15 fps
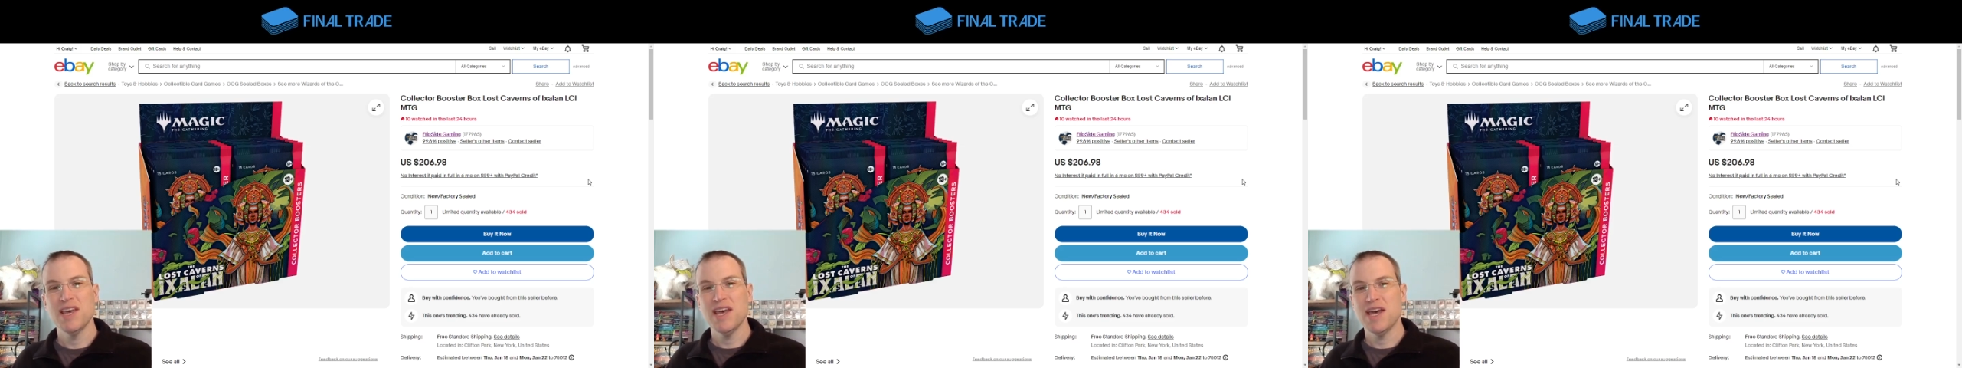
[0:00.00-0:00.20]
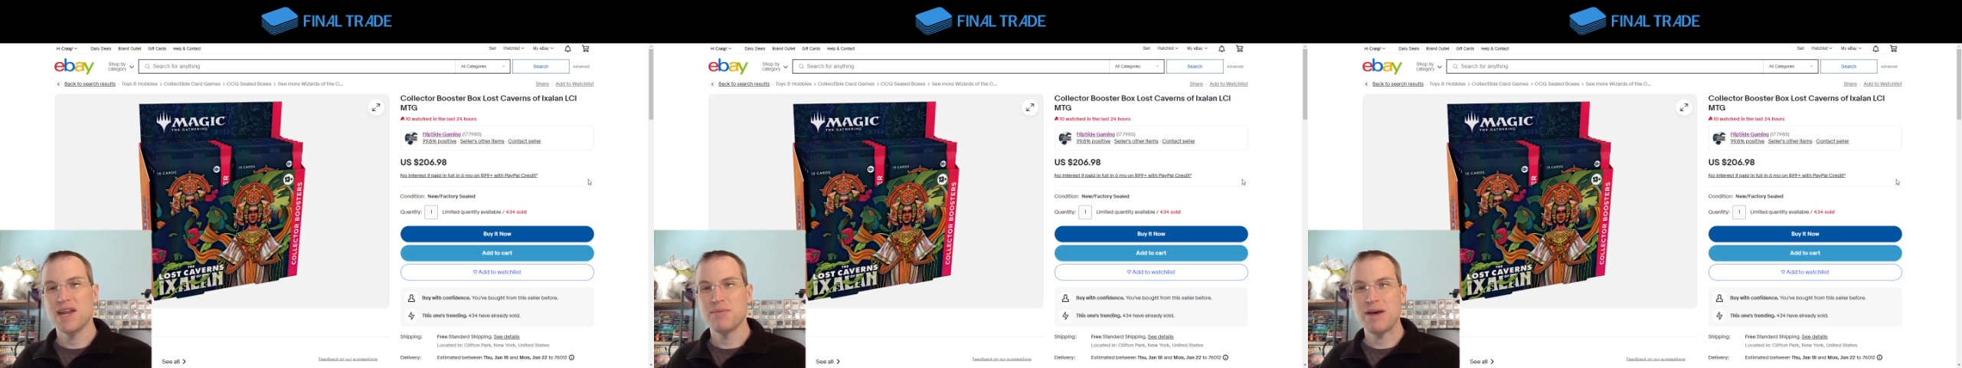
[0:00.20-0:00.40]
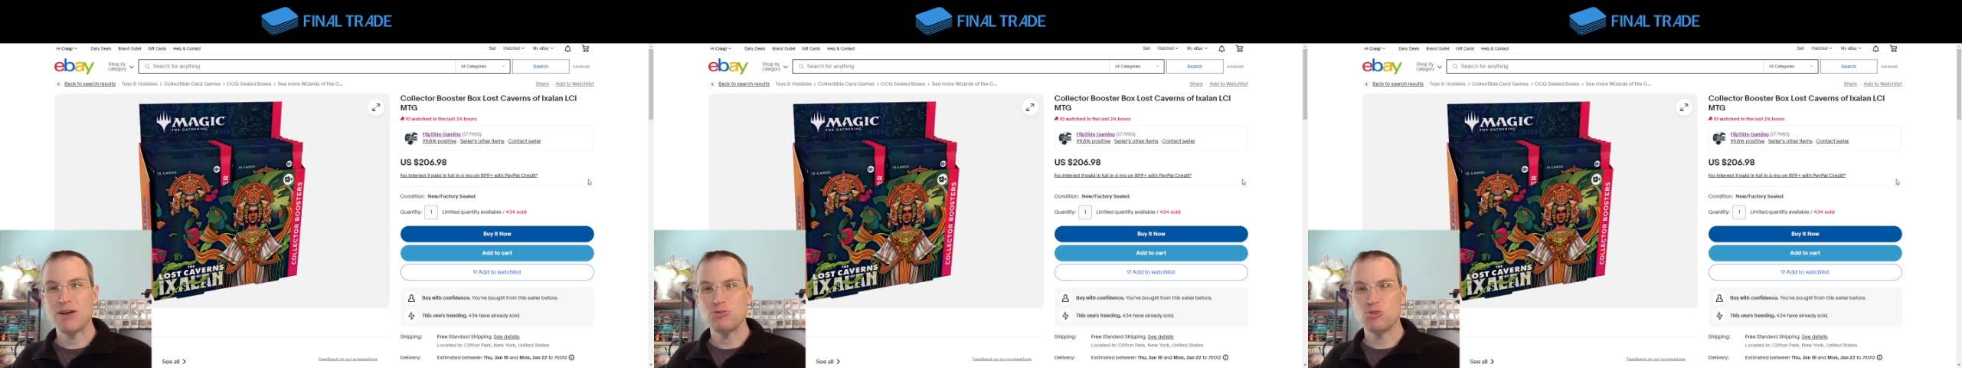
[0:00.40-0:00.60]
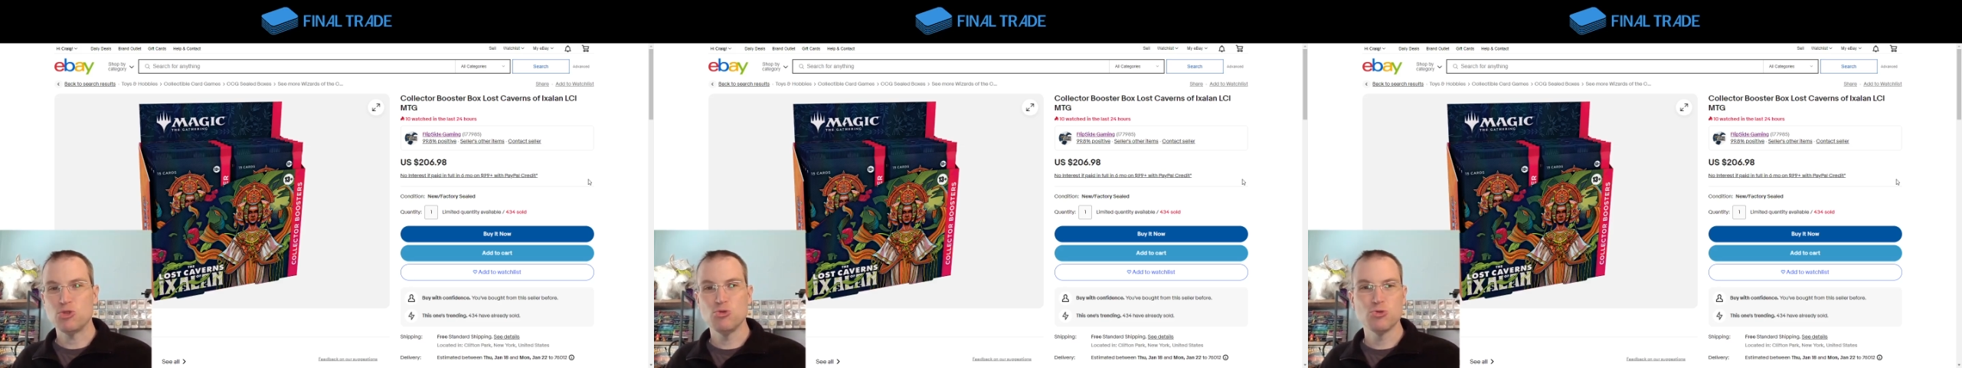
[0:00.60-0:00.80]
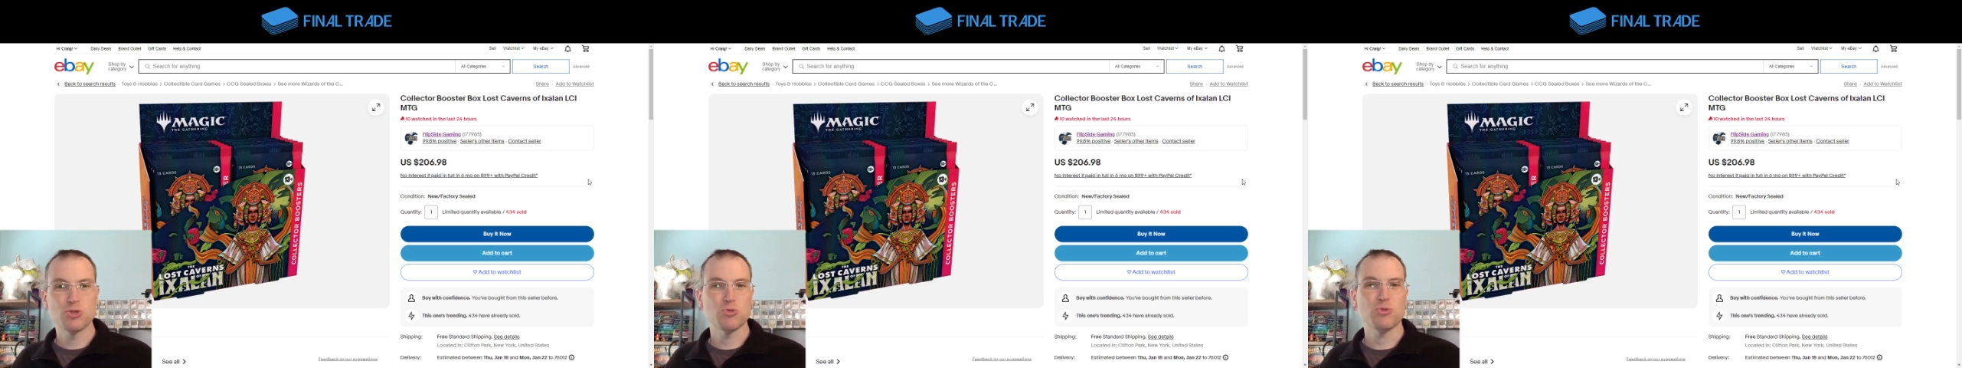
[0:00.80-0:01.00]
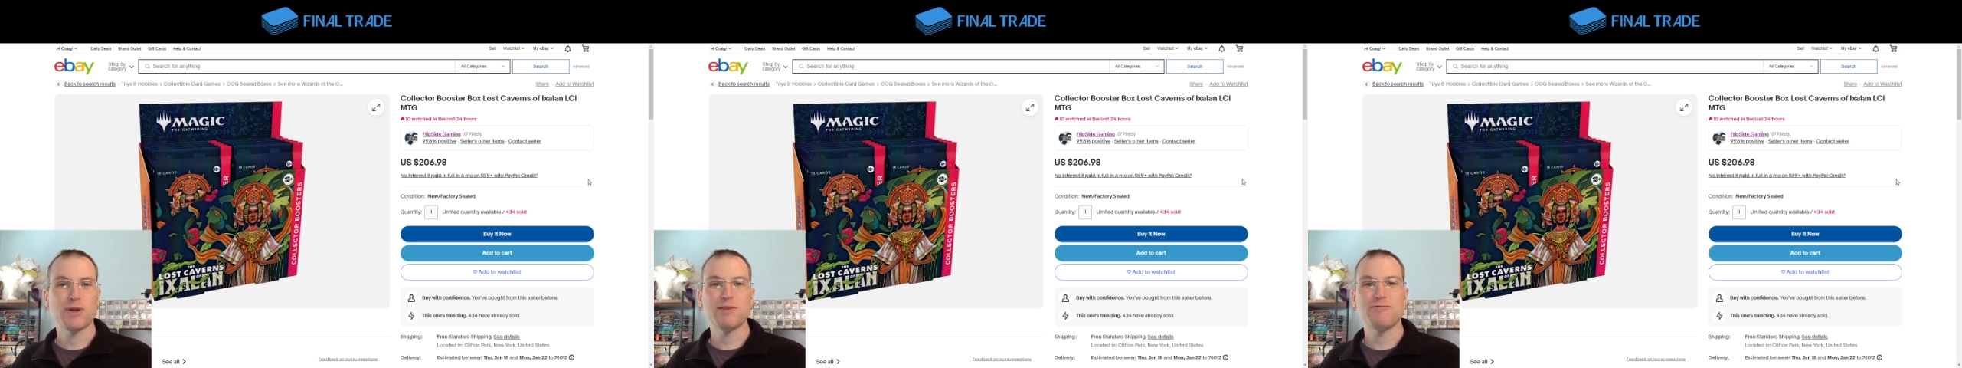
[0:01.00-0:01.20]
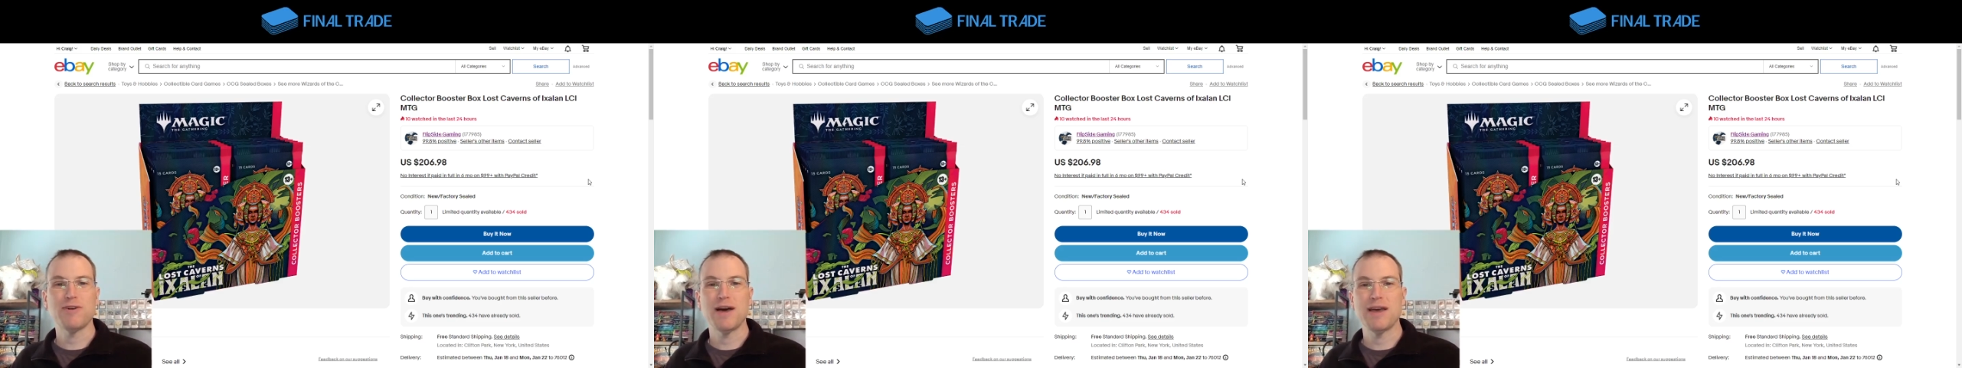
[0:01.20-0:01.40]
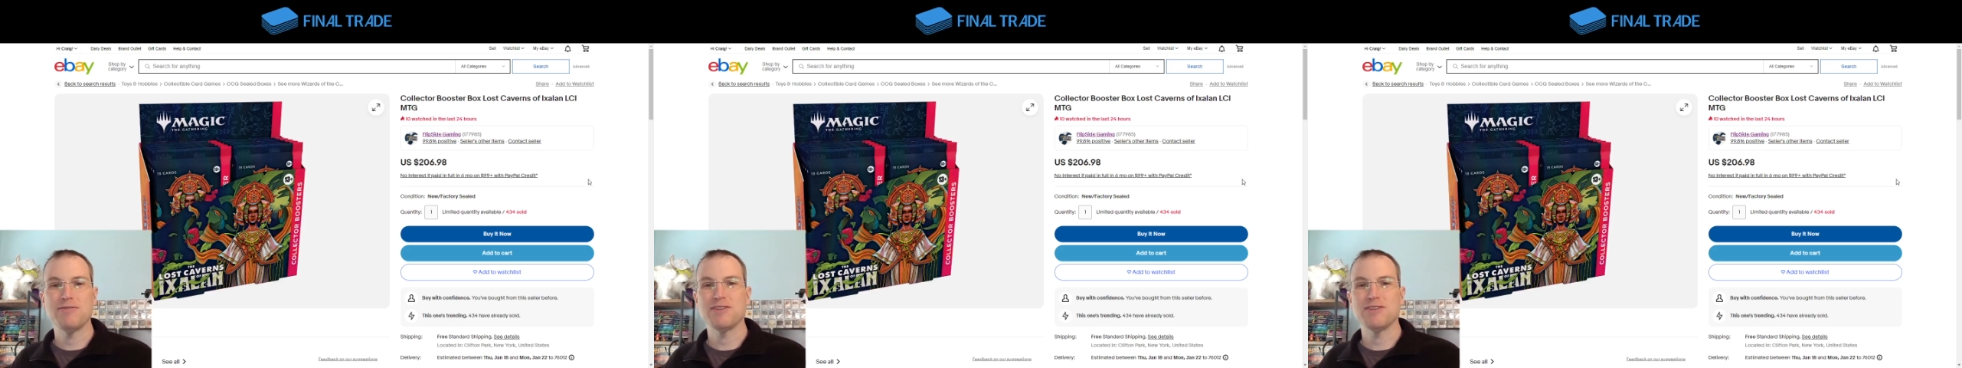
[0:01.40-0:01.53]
and about 225.